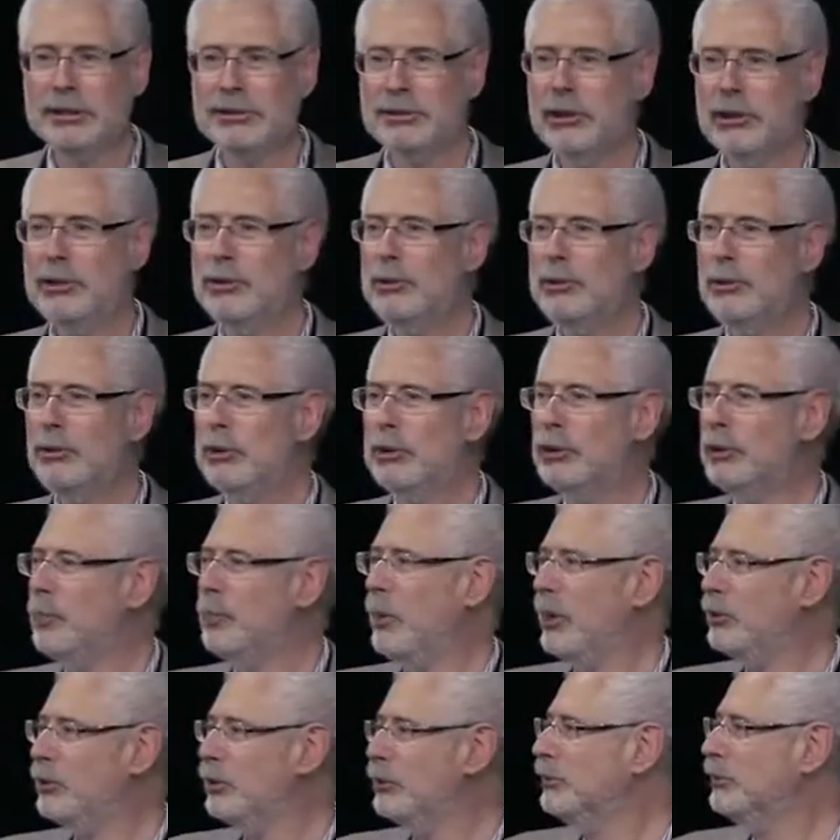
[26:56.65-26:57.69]
Let's do a
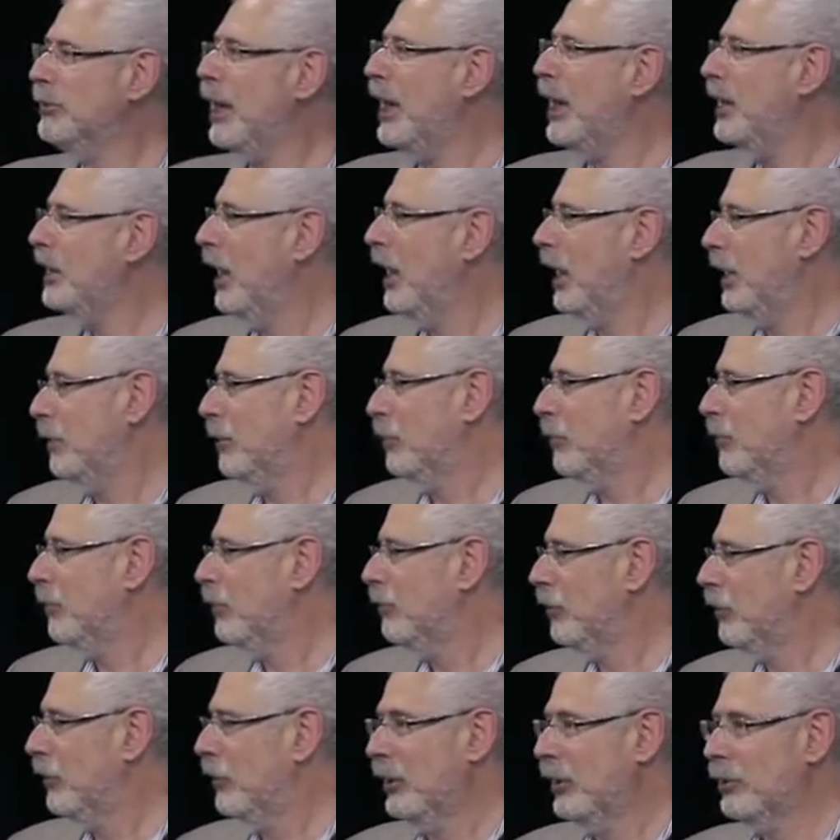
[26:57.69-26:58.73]
special line item
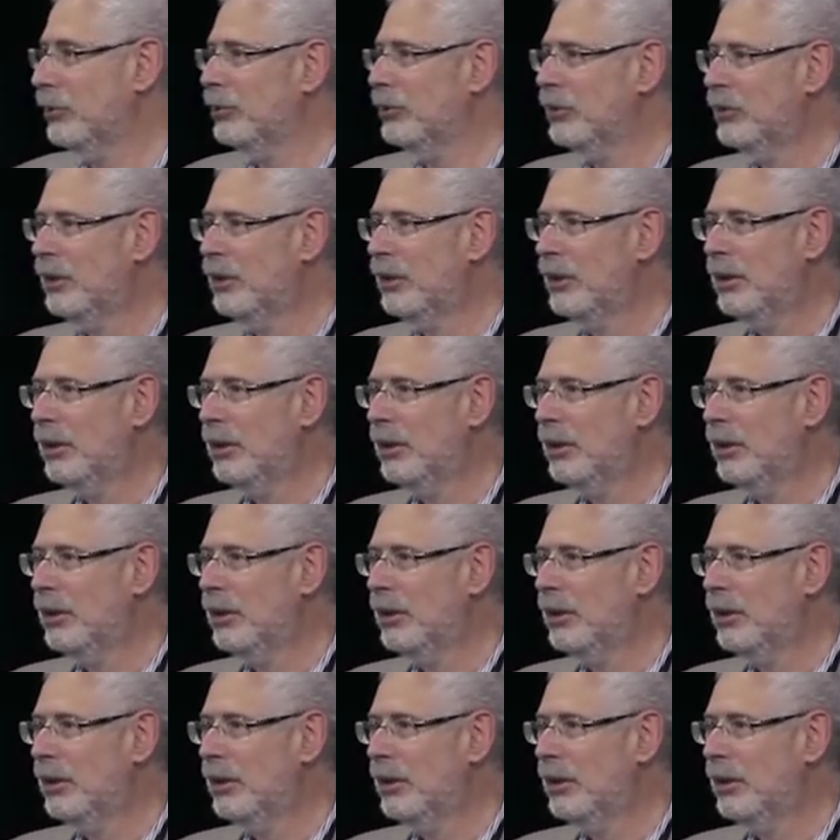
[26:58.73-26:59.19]
for this.